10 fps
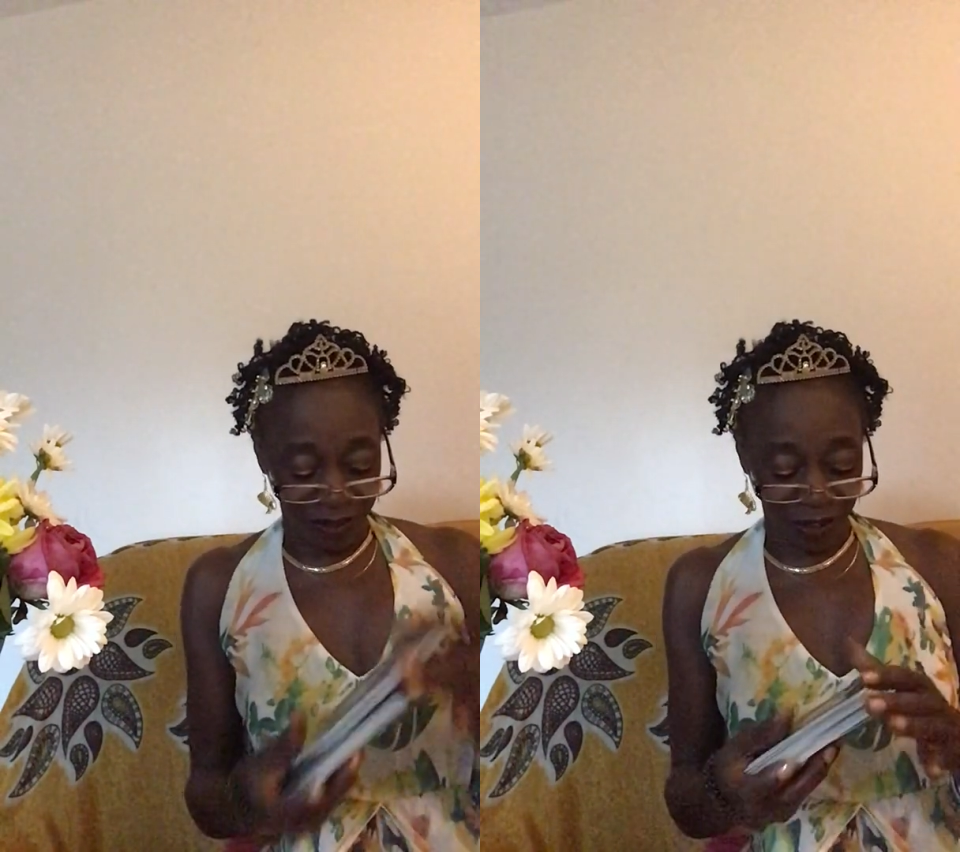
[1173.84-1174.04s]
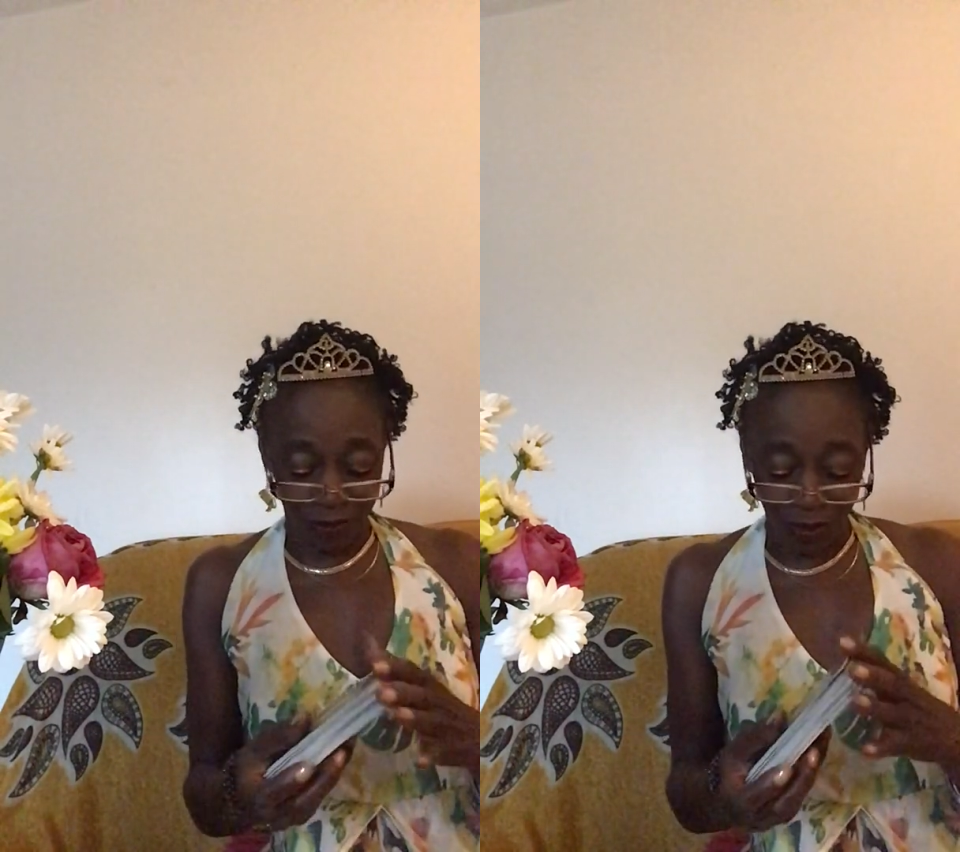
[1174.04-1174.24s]

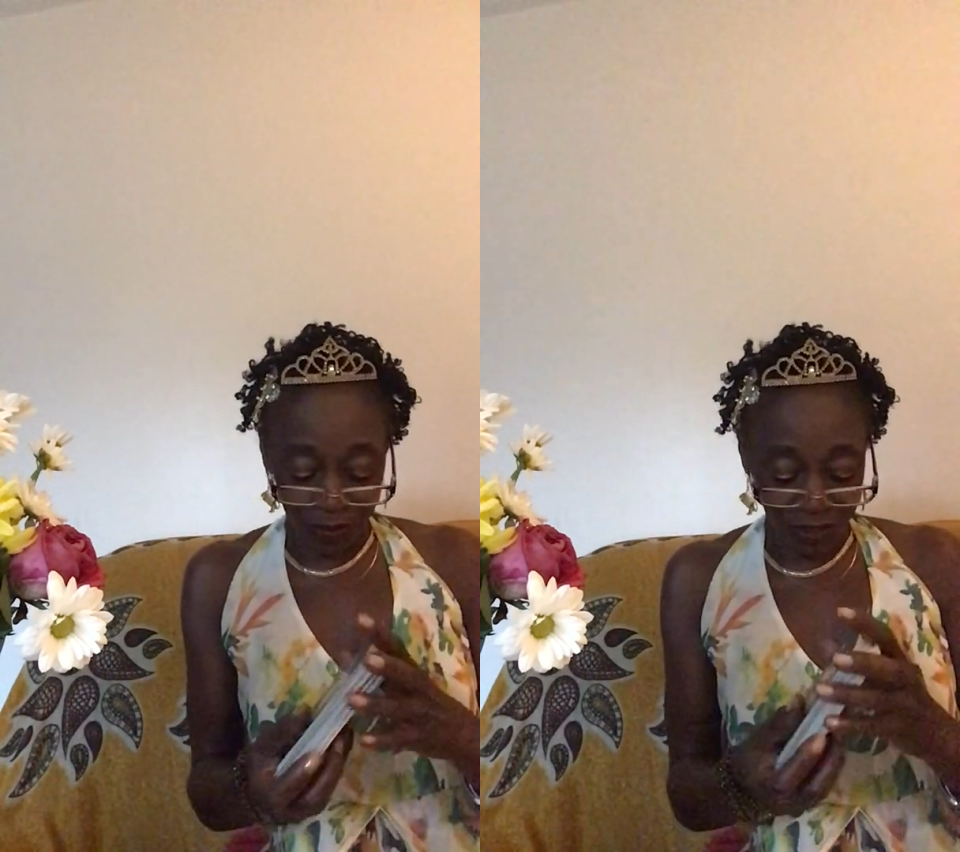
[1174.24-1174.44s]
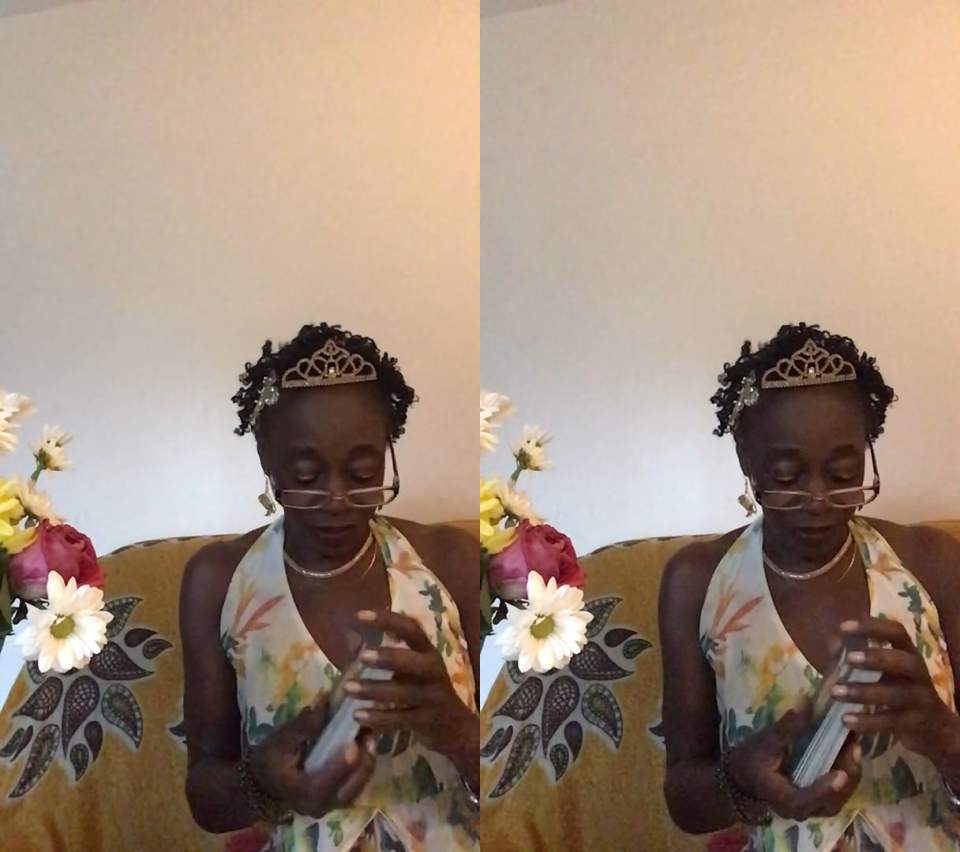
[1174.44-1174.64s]
Oh, no,
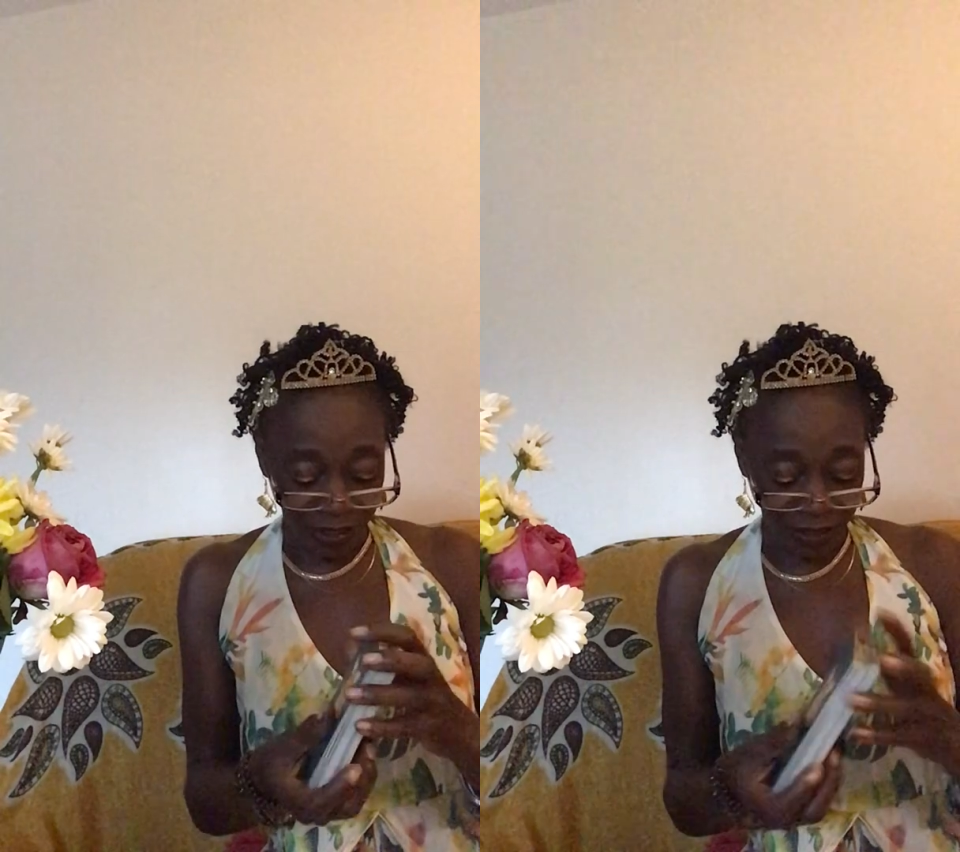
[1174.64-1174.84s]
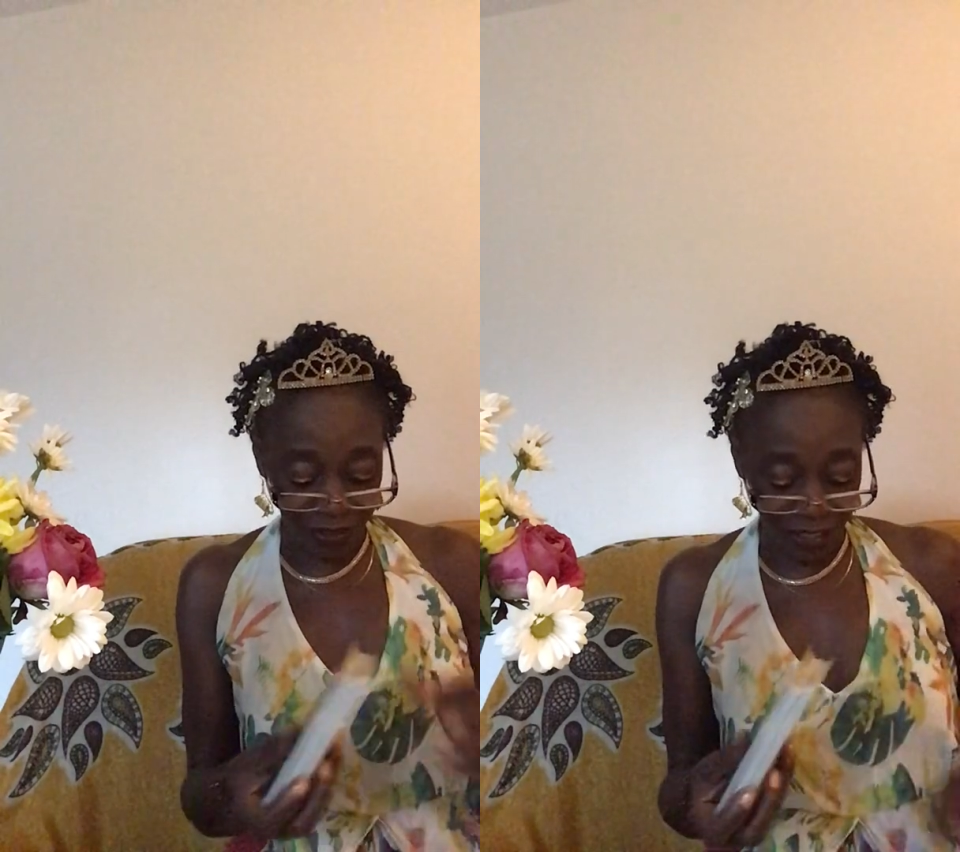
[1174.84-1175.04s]

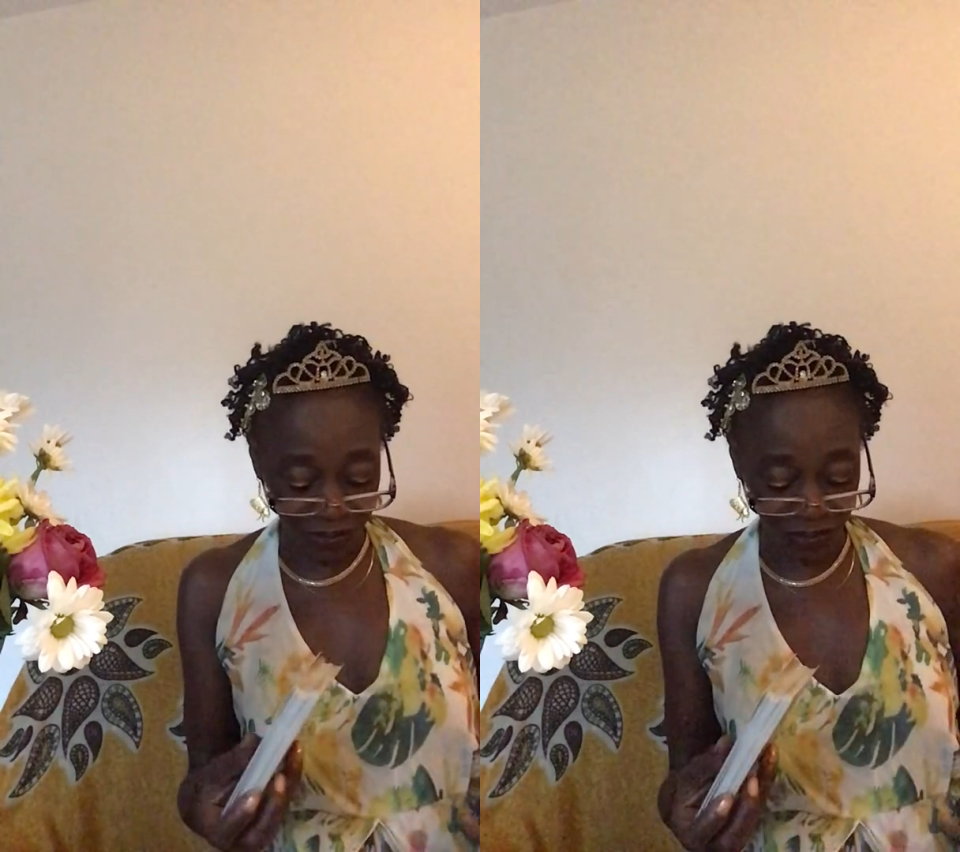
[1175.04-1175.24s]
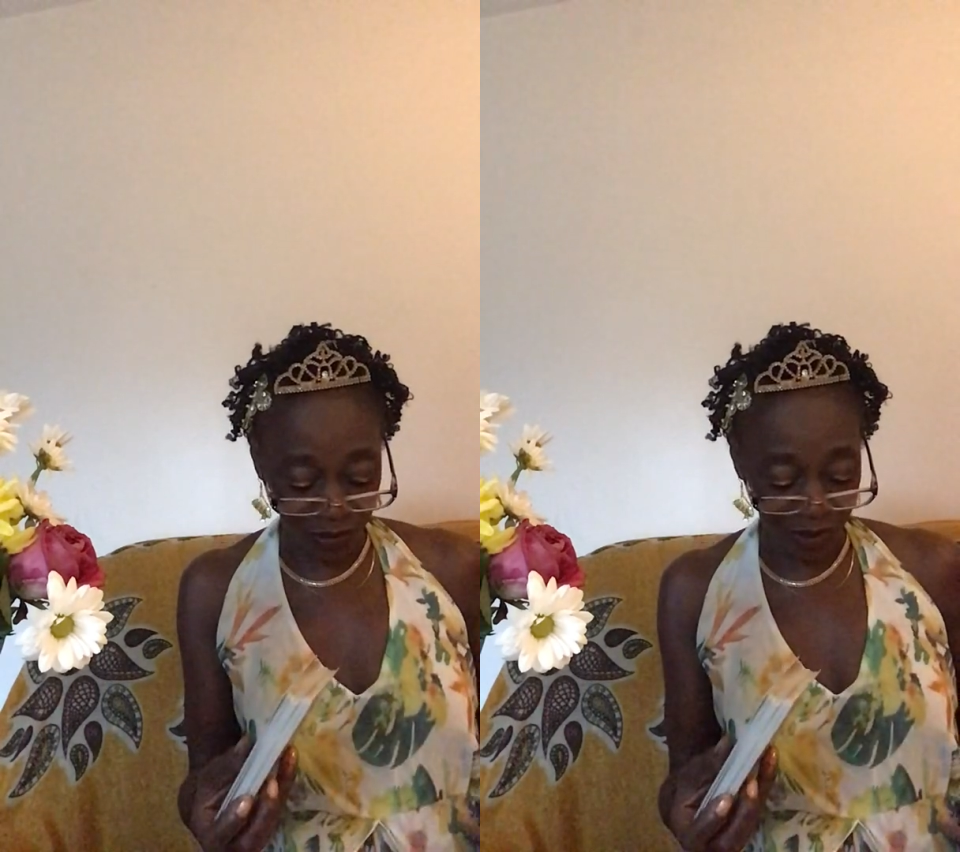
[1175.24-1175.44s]
sorry.
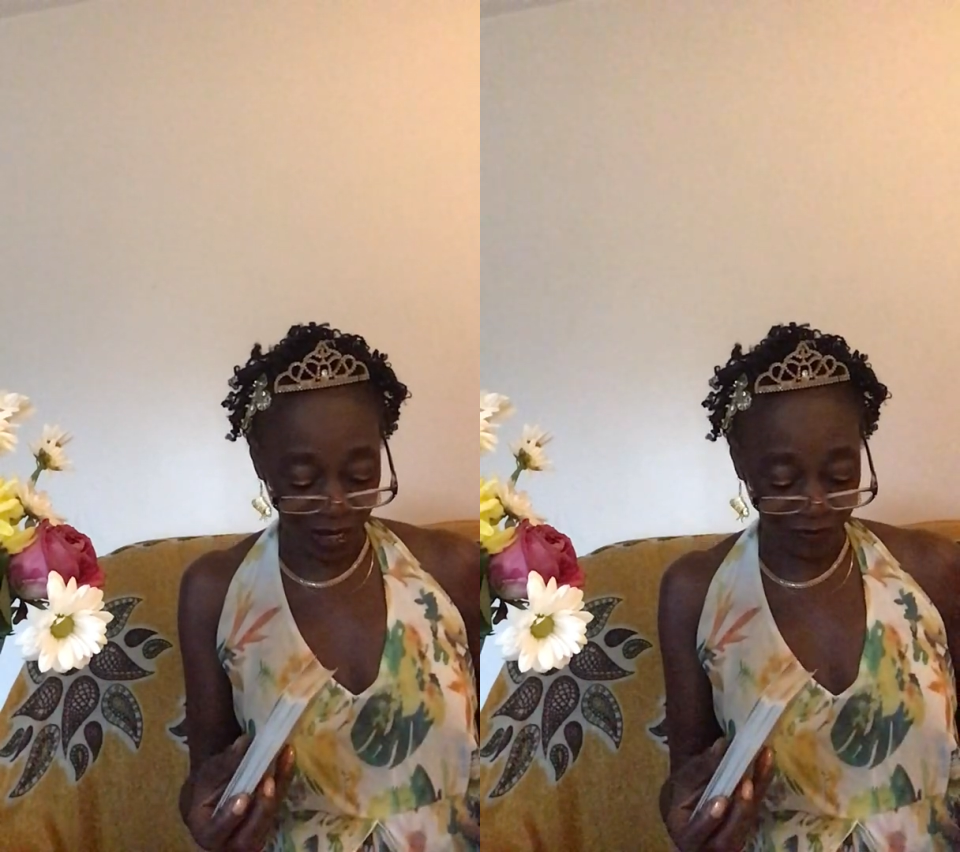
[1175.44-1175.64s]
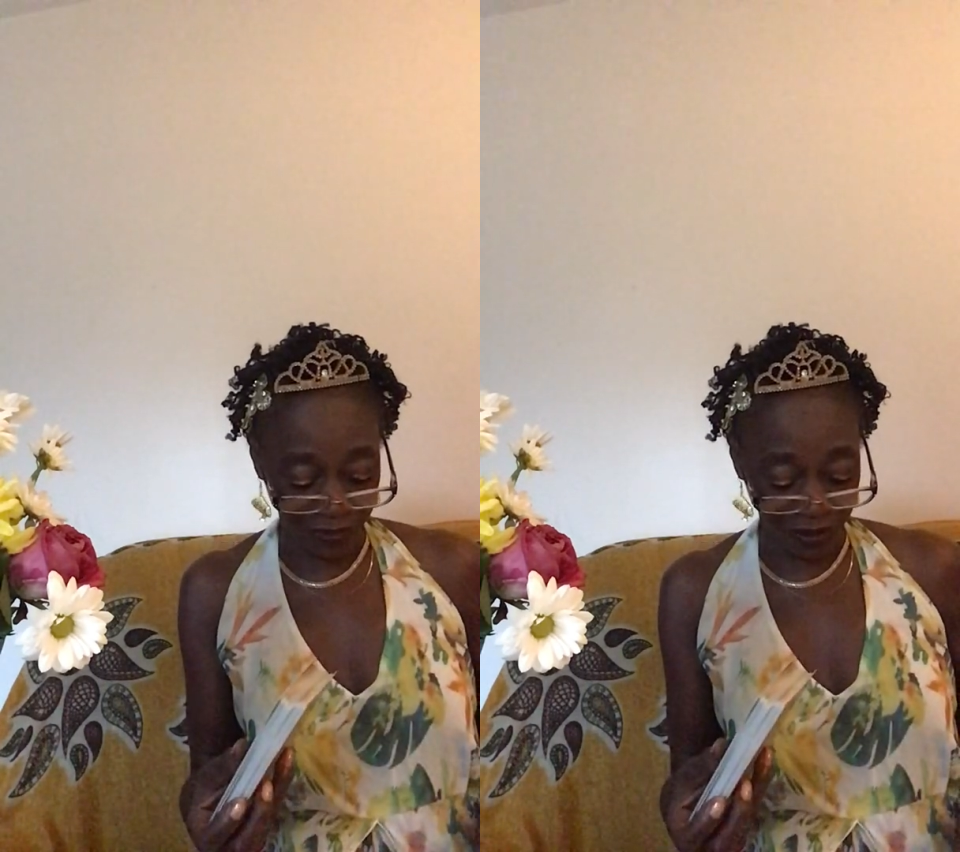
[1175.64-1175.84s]
Saggy, you
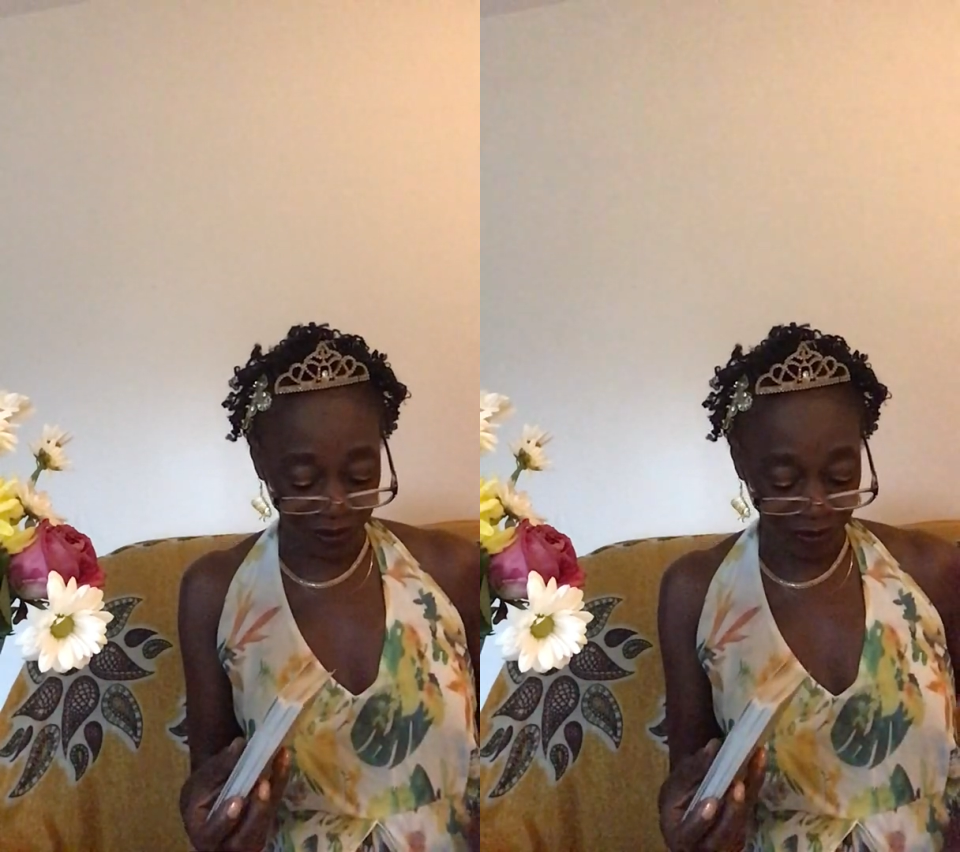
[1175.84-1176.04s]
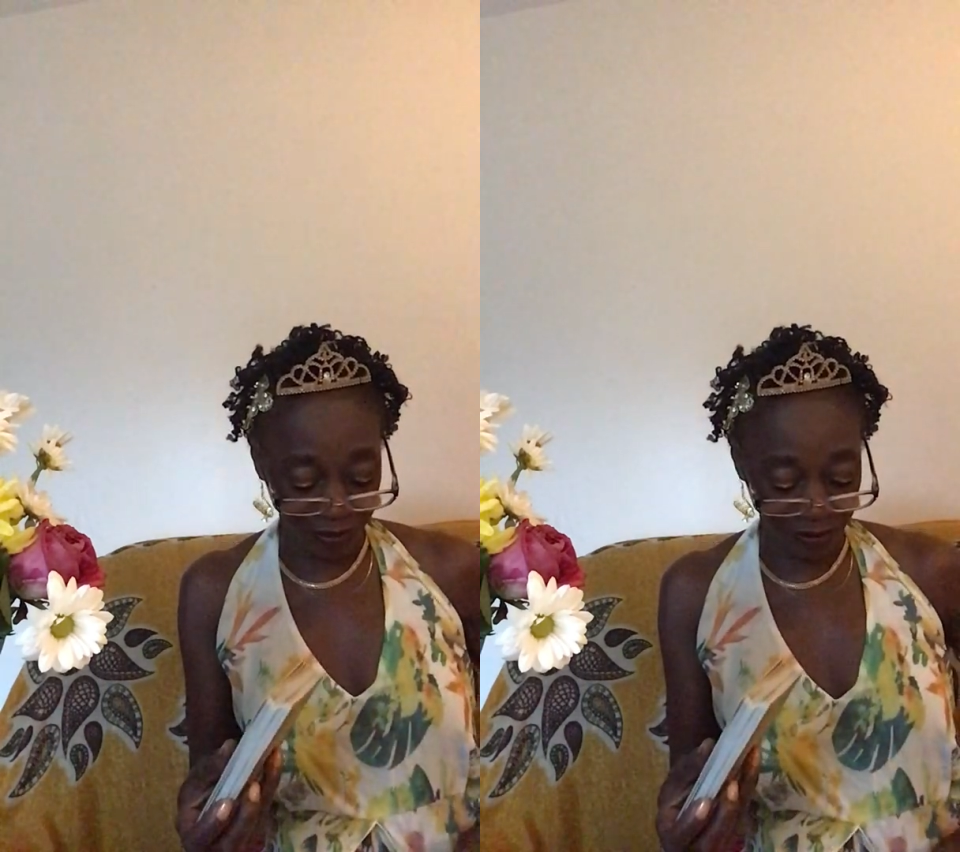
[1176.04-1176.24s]
have the...